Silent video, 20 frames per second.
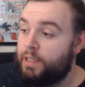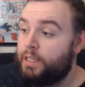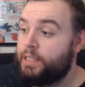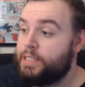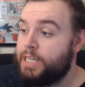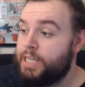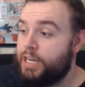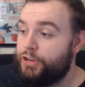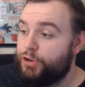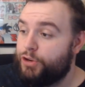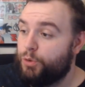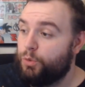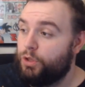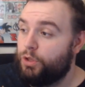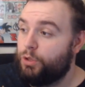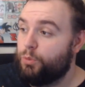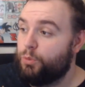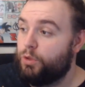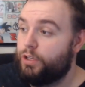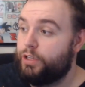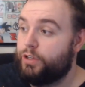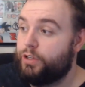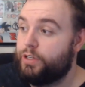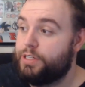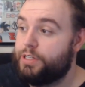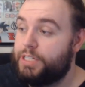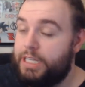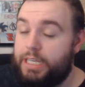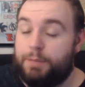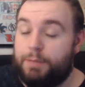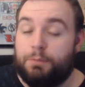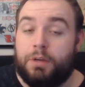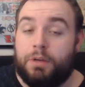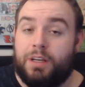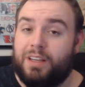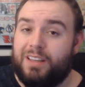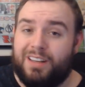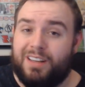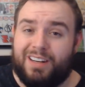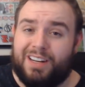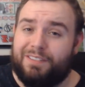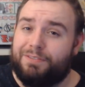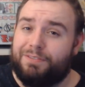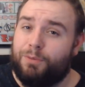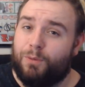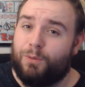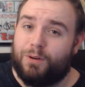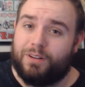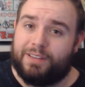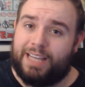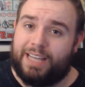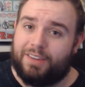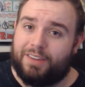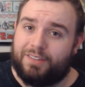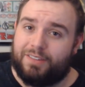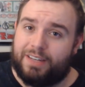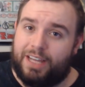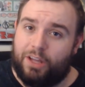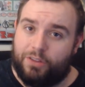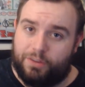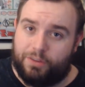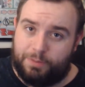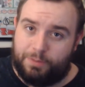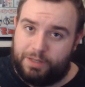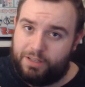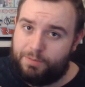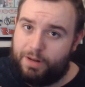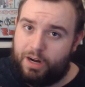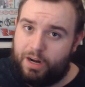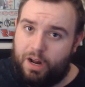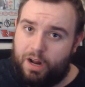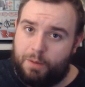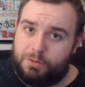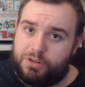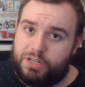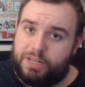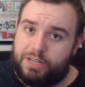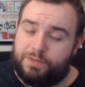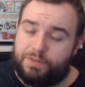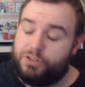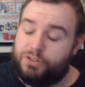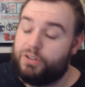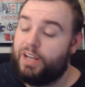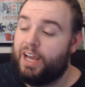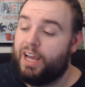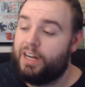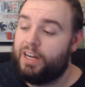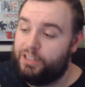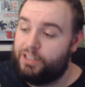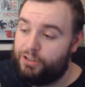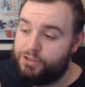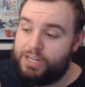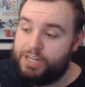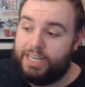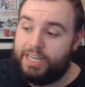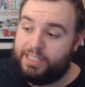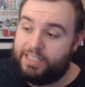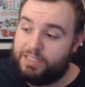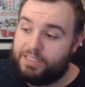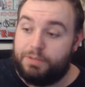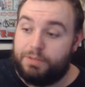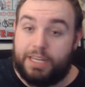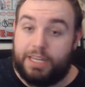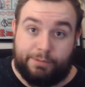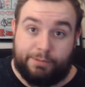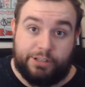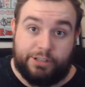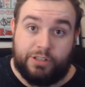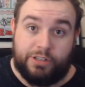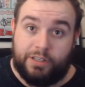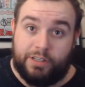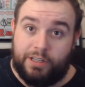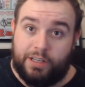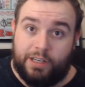It's actually a really, really good team. You can hit 400,000 health. I mean, it doesn't matter how much defense you got, you're taking some damage.